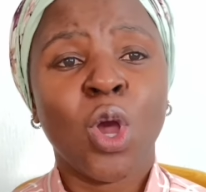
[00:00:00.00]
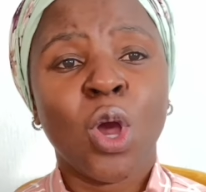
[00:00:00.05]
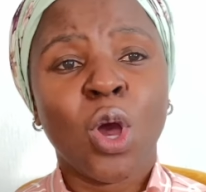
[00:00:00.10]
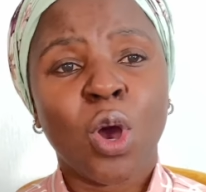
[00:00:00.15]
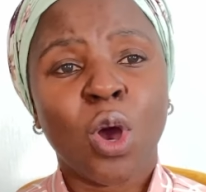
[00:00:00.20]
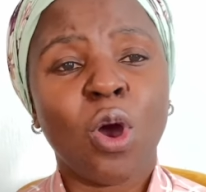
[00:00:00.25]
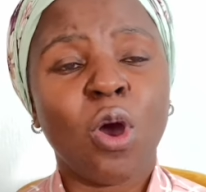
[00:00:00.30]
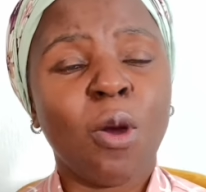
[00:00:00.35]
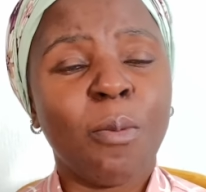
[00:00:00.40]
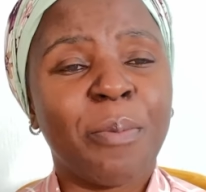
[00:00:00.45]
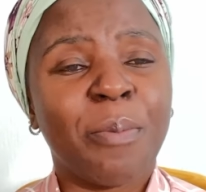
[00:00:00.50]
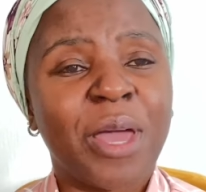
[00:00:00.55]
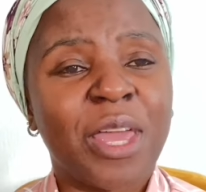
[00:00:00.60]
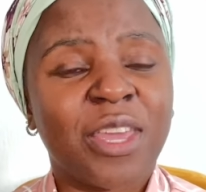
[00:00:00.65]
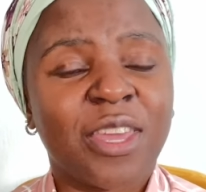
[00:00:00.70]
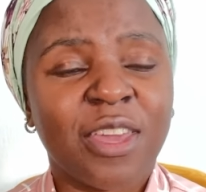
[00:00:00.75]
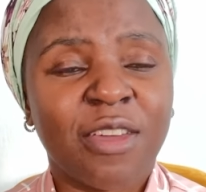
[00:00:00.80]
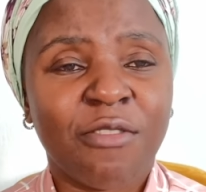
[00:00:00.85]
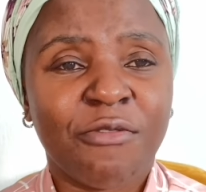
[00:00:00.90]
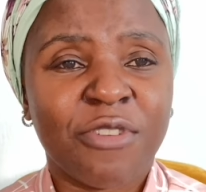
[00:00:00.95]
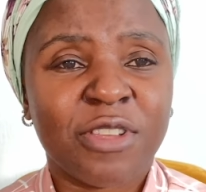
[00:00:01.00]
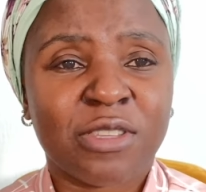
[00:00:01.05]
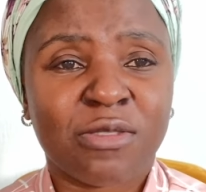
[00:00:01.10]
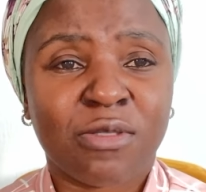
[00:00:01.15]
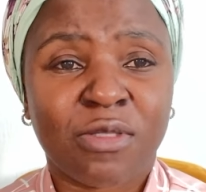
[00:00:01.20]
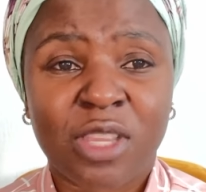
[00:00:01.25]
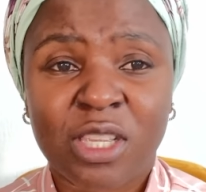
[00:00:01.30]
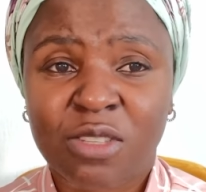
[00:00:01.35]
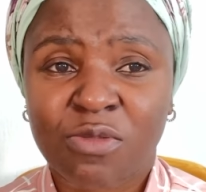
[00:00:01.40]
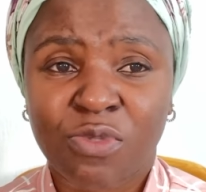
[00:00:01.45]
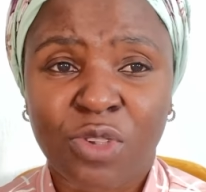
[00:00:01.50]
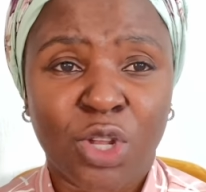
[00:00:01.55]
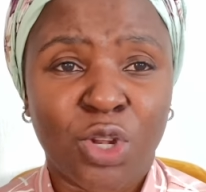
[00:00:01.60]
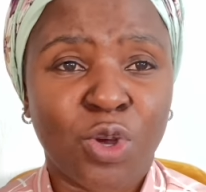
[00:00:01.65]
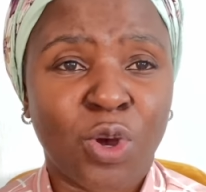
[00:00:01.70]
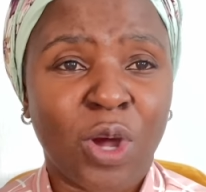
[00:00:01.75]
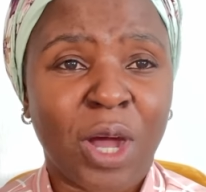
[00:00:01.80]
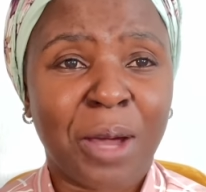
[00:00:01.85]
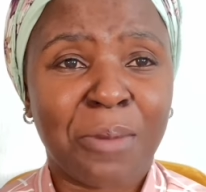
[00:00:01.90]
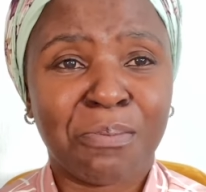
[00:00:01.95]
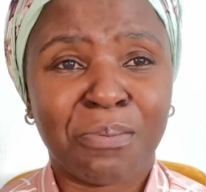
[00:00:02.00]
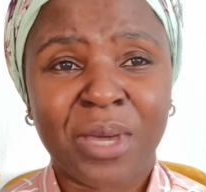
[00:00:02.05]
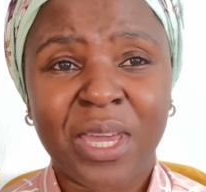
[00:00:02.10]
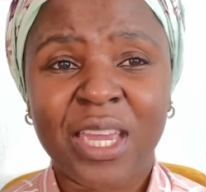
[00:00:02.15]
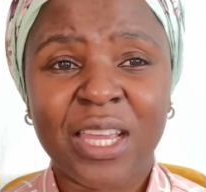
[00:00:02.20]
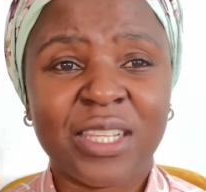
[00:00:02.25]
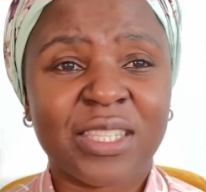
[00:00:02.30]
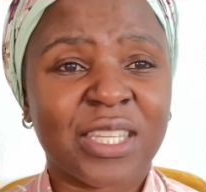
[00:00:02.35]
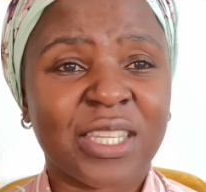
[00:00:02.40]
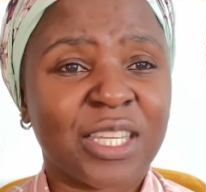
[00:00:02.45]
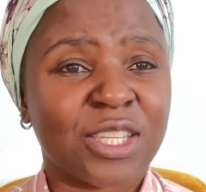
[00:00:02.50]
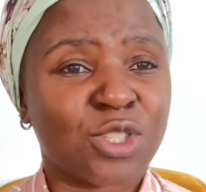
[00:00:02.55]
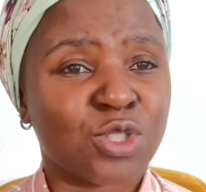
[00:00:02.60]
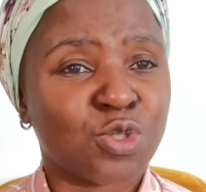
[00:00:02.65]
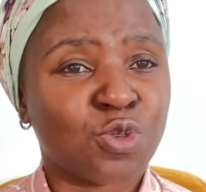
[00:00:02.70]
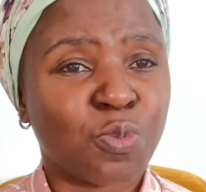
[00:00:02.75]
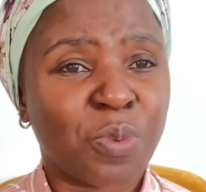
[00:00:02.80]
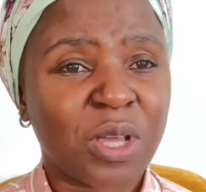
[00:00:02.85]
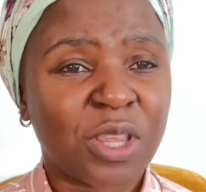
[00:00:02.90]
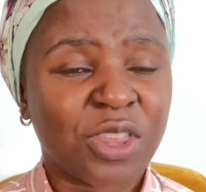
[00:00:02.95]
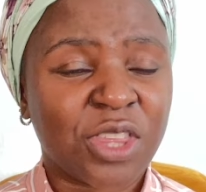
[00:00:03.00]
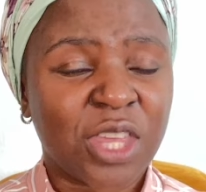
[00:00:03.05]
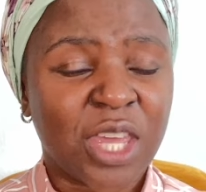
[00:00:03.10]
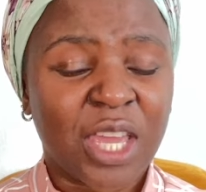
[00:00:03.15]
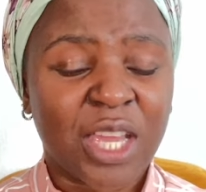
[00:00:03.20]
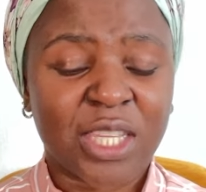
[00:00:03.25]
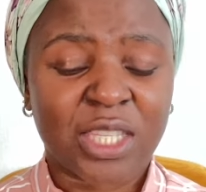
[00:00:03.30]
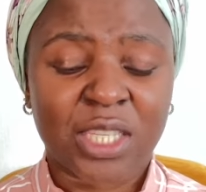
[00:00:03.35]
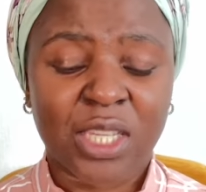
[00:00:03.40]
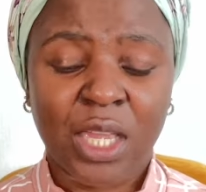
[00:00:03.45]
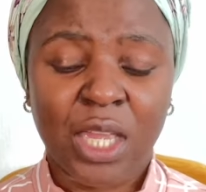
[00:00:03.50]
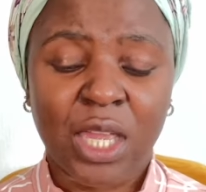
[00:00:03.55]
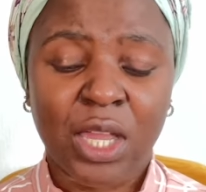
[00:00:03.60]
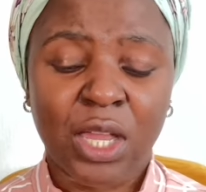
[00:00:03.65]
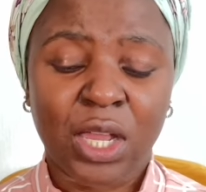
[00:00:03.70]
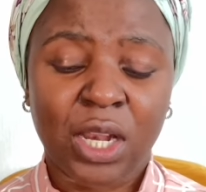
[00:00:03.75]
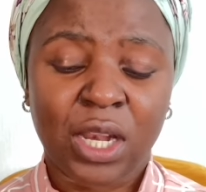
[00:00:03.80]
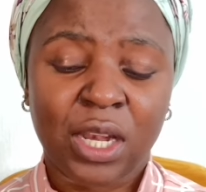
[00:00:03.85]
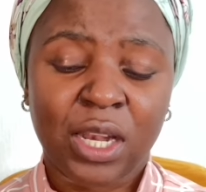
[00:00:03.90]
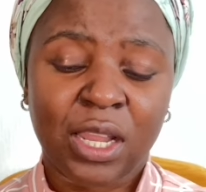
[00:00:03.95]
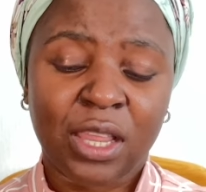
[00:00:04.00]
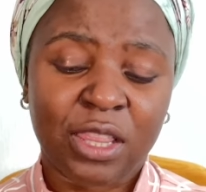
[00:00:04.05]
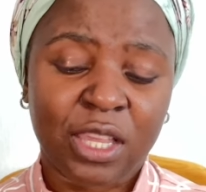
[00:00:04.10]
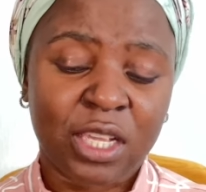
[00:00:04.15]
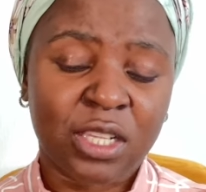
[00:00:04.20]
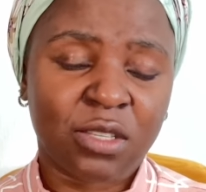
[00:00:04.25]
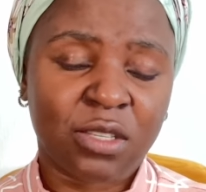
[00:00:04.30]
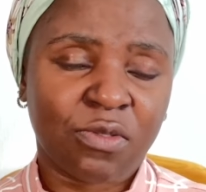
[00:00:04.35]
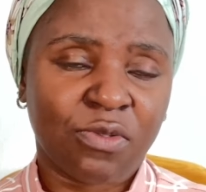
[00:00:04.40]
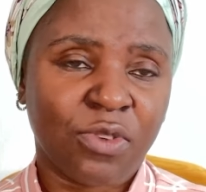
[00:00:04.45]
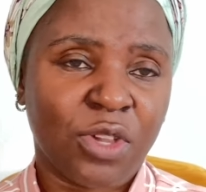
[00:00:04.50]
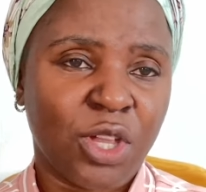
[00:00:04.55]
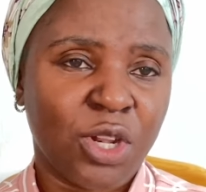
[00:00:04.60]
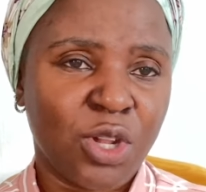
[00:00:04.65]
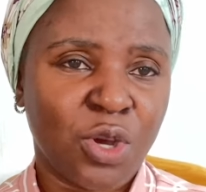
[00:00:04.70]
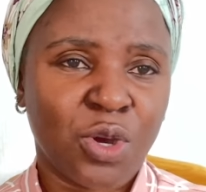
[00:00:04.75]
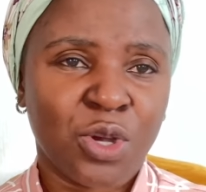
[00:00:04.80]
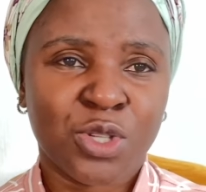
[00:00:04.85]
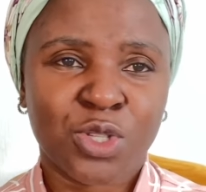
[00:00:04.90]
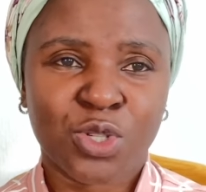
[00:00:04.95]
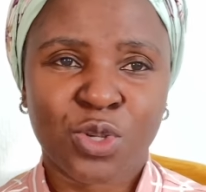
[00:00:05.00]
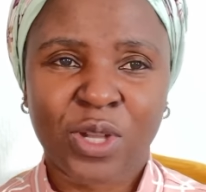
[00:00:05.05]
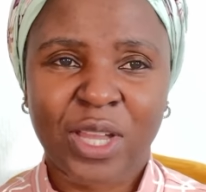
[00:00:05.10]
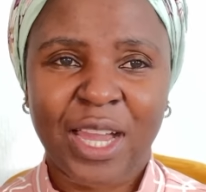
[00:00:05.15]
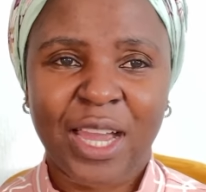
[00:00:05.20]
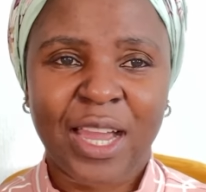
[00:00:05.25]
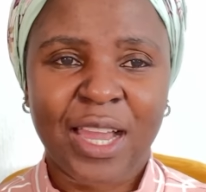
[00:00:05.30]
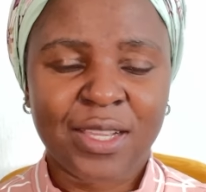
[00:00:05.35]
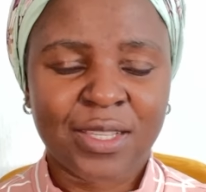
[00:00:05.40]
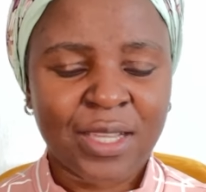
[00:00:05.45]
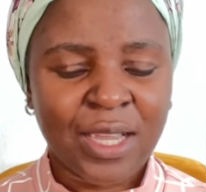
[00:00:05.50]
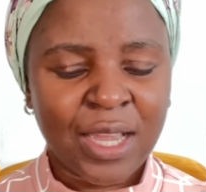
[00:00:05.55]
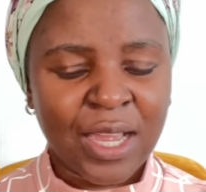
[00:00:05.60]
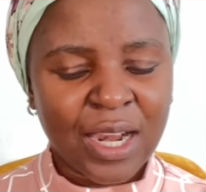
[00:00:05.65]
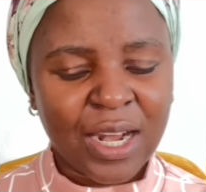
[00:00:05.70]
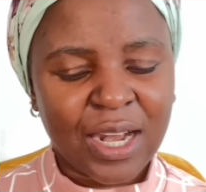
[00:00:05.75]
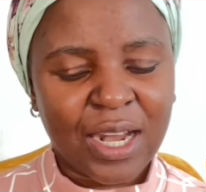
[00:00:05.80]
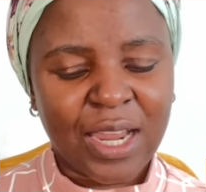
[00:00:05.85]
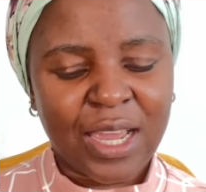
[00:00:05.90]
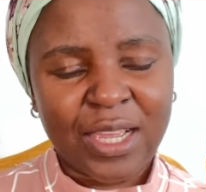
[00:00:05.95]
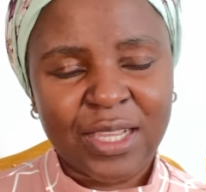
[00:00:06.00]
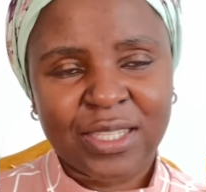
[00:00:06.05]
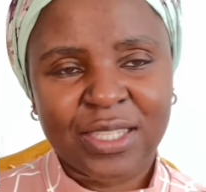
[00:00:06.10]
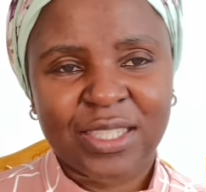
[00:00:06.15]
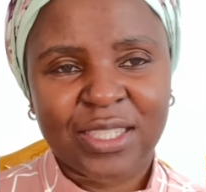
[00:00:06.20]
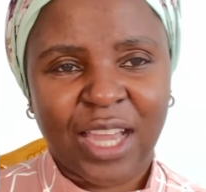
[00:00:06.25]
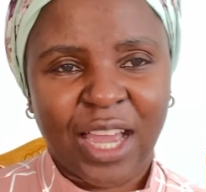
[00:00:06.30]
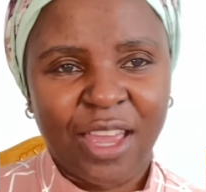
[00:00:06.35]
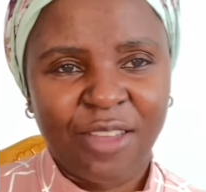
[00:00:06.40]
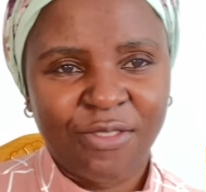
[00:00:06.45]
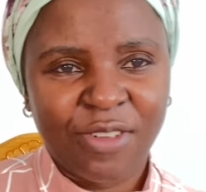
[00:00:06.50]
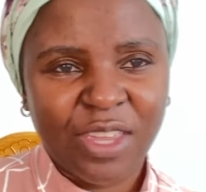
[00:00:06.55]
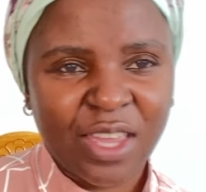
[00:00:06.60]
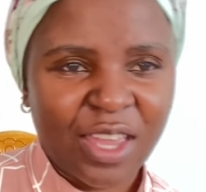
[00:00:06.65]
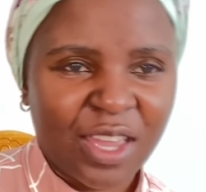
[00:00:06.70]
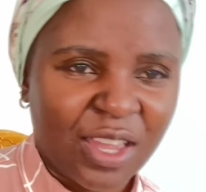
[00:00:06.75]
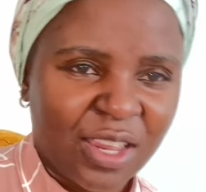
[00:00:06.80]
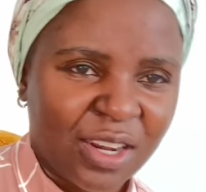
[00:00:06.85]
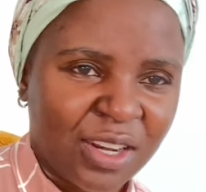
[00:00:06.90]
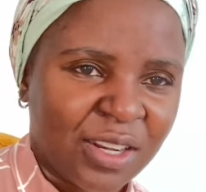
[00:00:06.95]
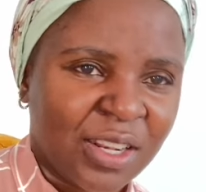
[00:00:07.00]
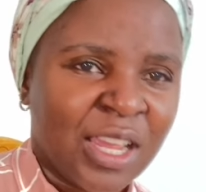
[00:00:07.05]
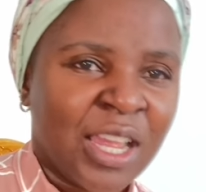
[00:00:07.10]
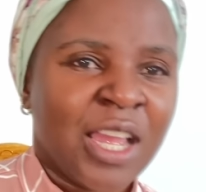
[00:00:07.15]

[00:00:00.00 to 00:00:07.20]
or by giving this video amazing super thanks in this video so guys Let's diving in.